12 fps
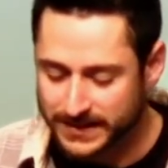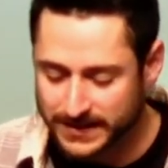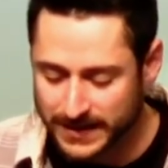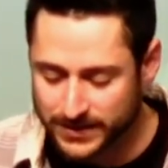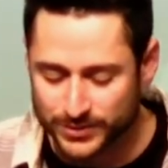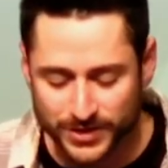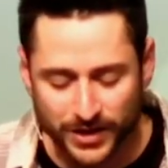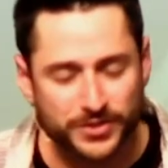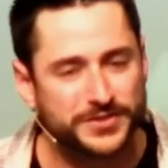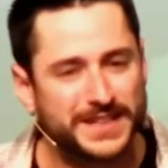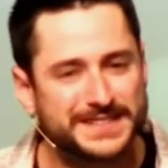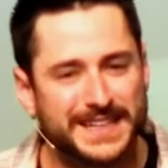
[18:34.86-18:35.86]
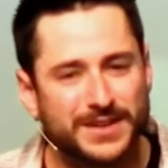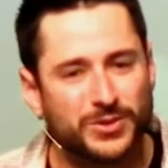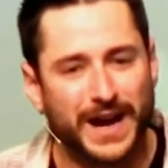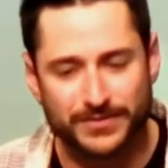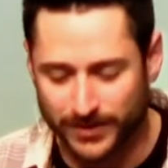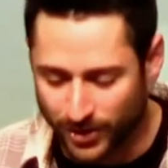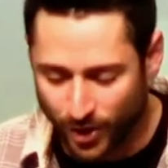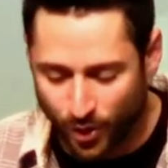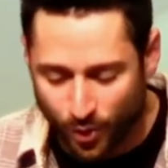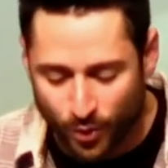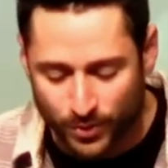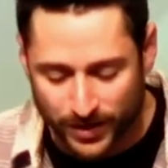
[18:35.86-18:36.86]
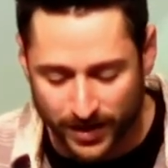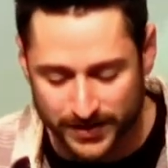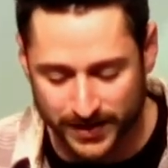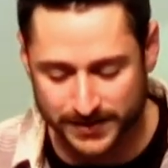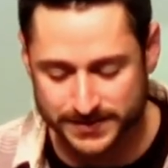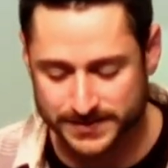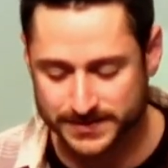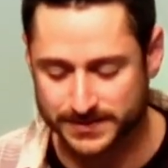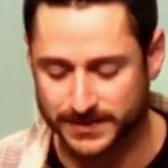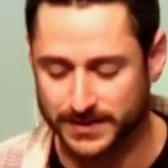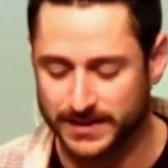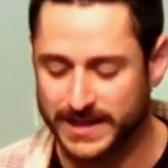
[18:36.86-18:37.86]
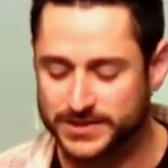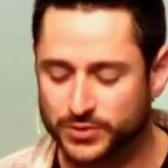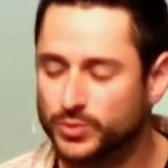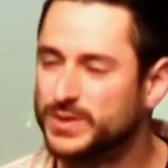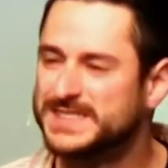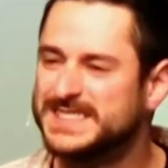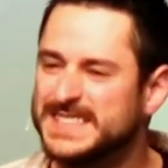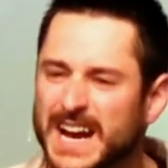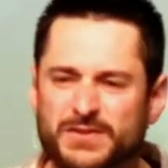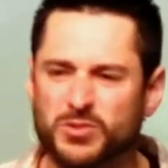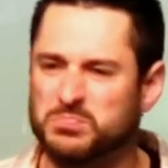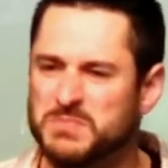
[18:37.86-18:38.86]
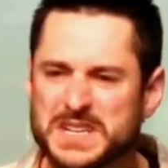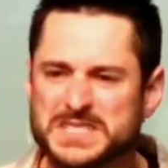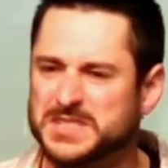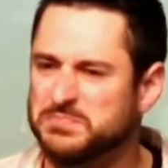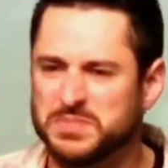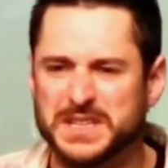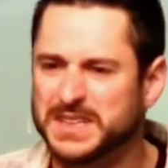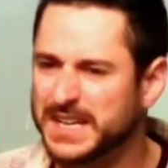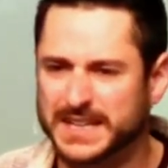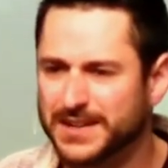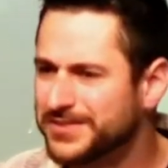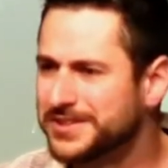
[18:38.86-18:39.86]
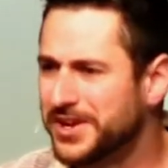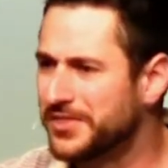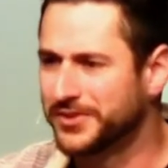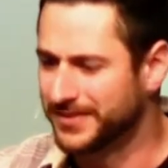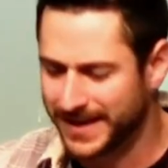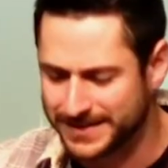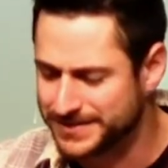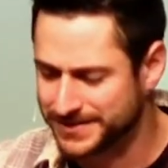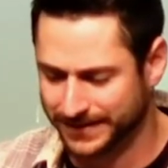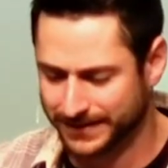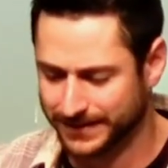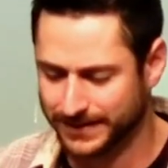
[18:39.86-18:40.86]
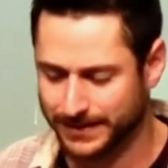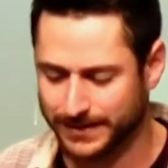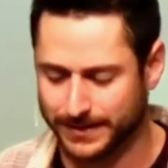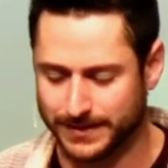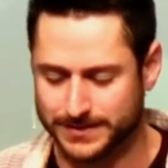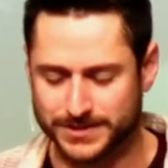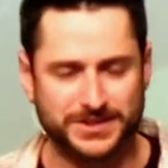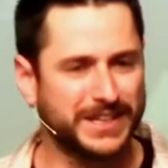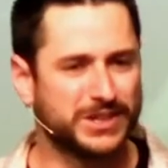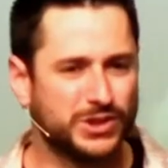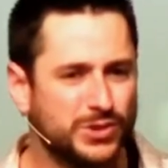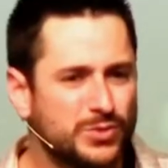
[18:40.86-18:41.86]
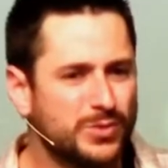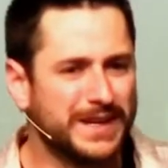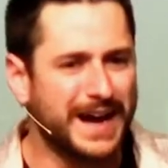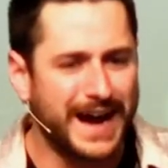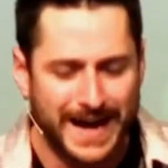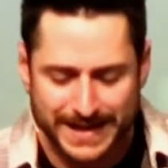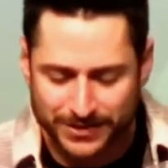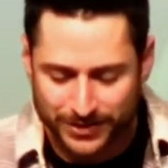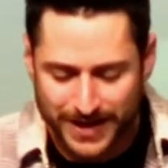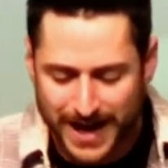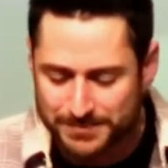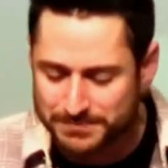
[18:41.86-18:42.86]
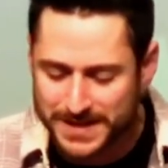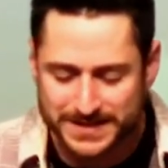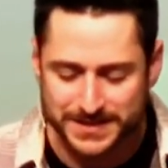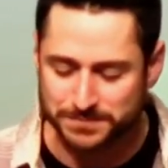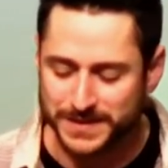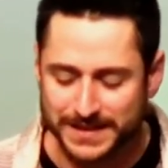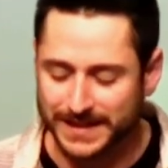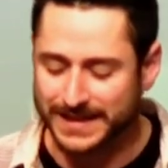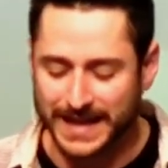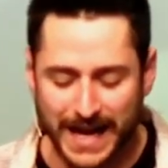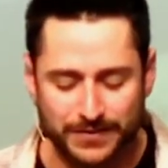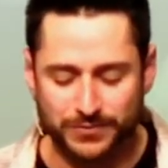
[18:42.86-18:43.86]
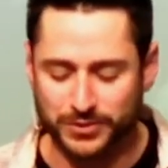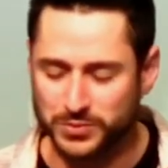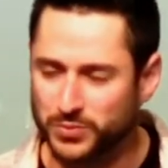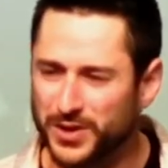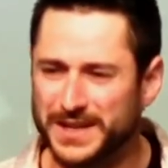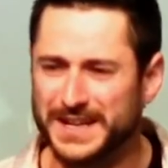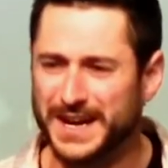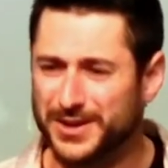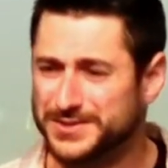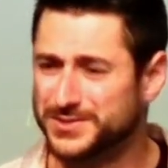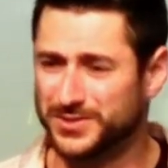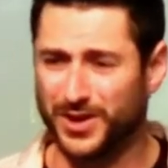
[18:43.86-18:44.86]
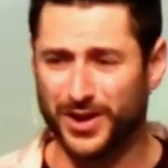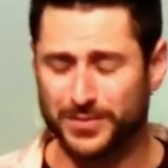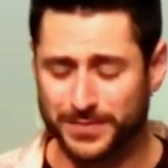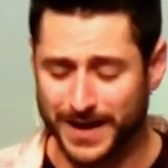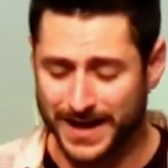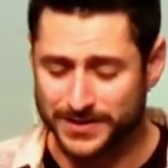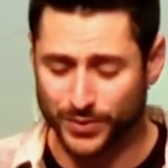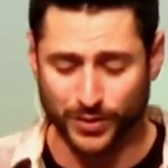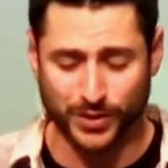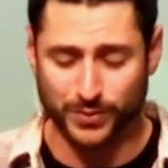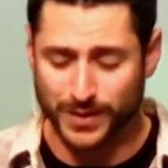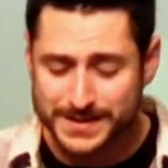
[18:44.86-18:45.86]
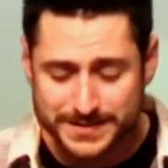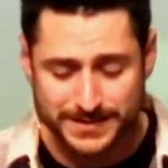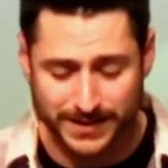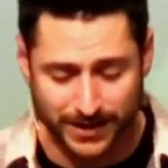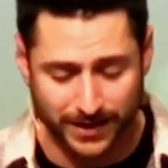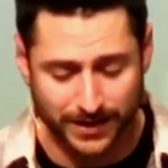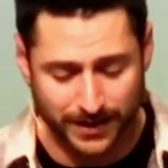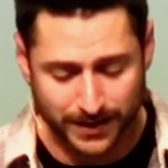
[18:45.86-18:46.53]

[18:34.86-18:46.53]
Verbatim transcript: And those other things, they don't have a hold on us. Israel was never meant to be like every other nation. Just like you and I are not meant to be like everyone else. So the heart behind the request here